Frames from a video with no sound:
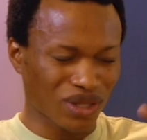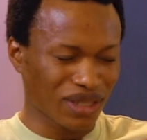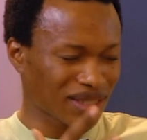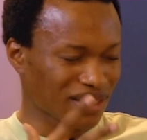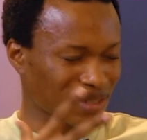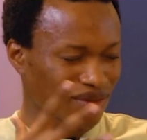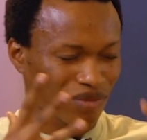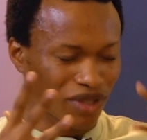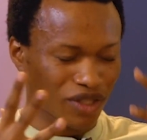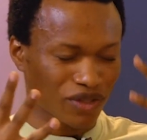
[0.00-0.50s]

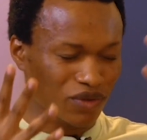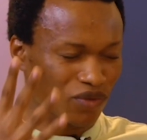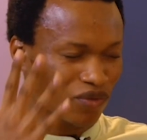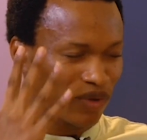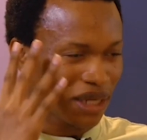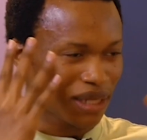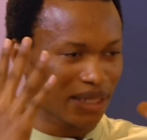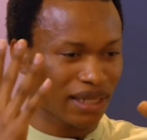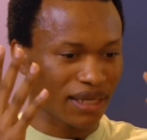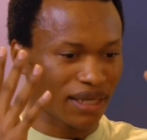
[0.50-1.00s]
it's
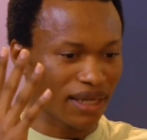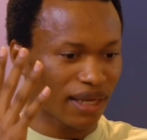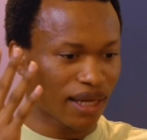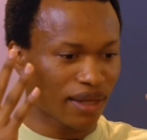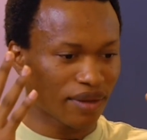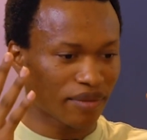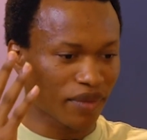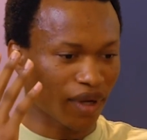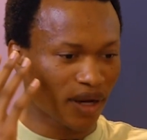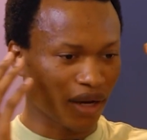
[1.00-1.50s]
really,
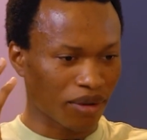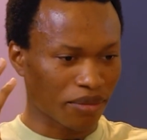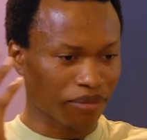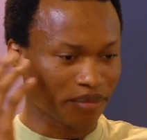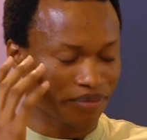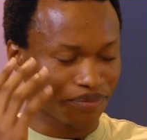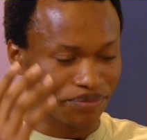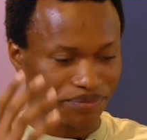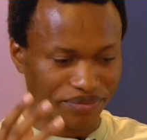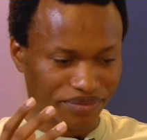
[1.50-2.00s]

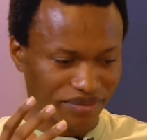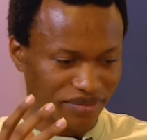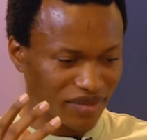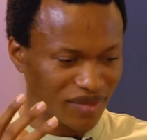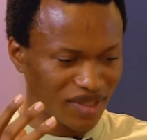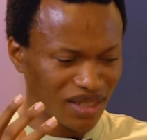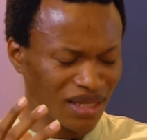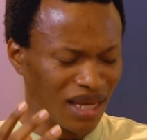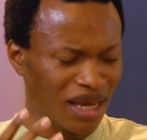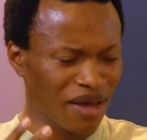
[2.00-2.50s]
I
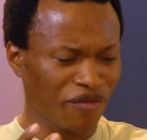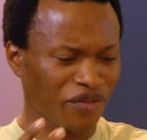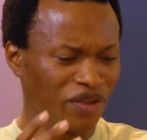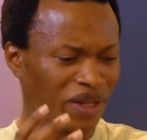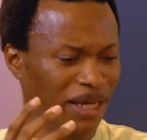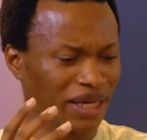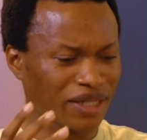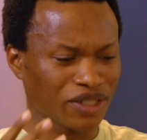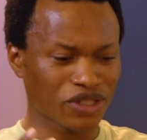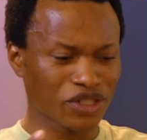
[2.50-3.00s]
feel
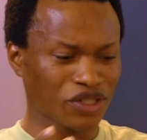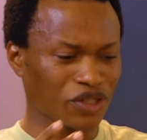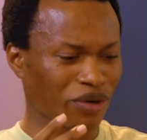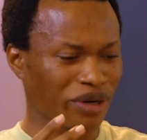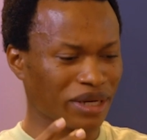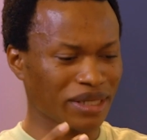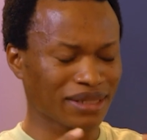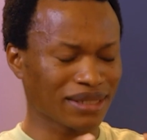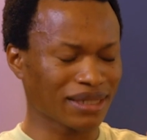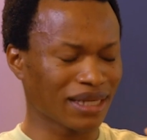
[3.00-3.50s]
like it just
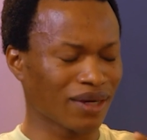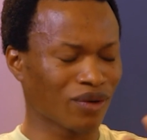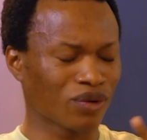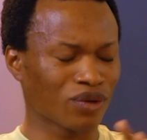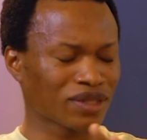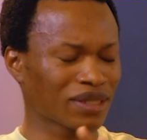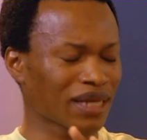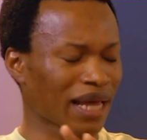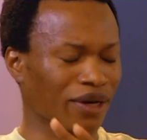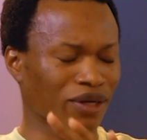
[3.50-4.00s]
creates a whole
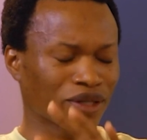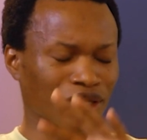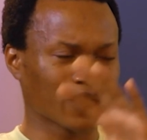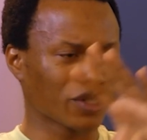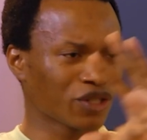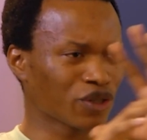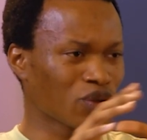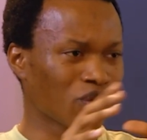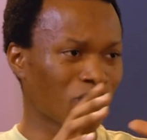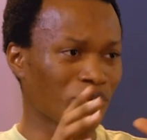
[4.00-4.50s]

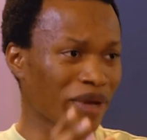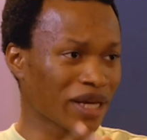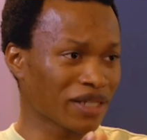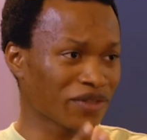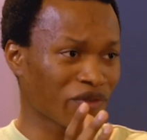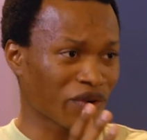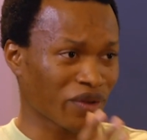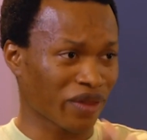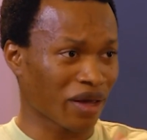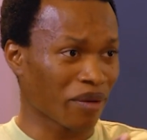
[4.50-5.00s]
psychological mess
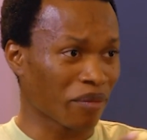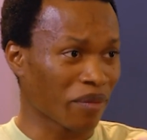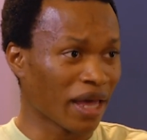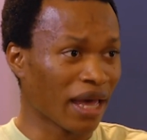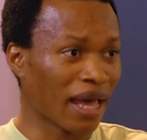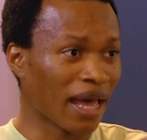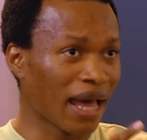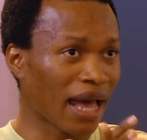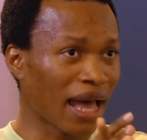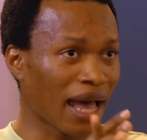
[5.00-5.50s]
for them,
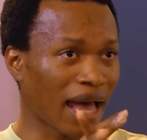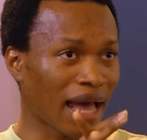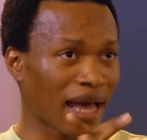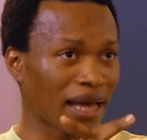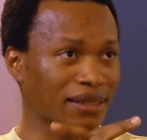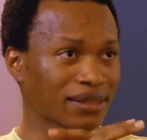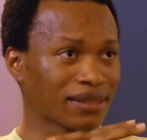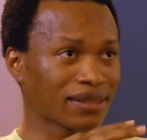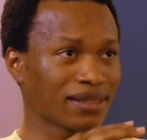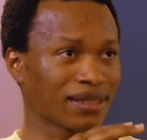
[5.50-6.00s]

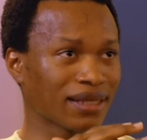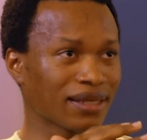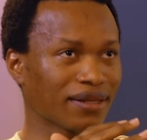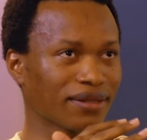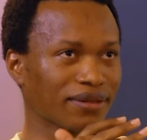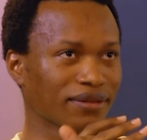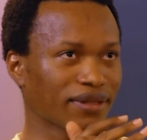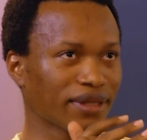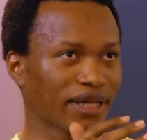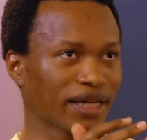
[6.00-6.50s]
and
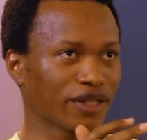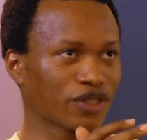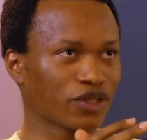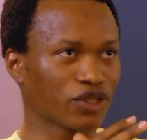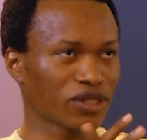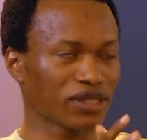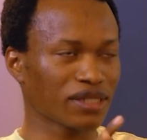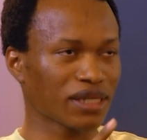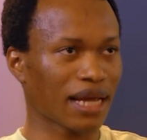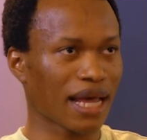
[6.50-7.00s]
they
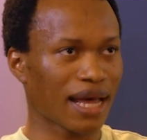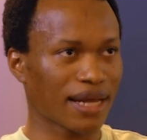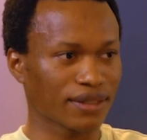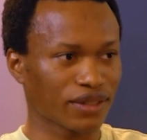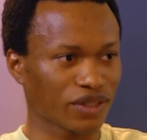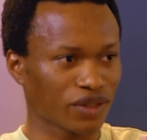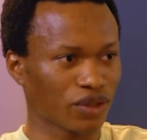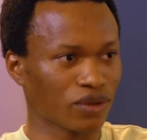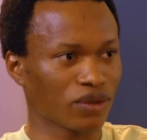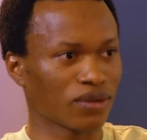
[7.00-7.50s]
just
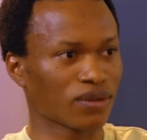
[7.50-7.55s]
can't,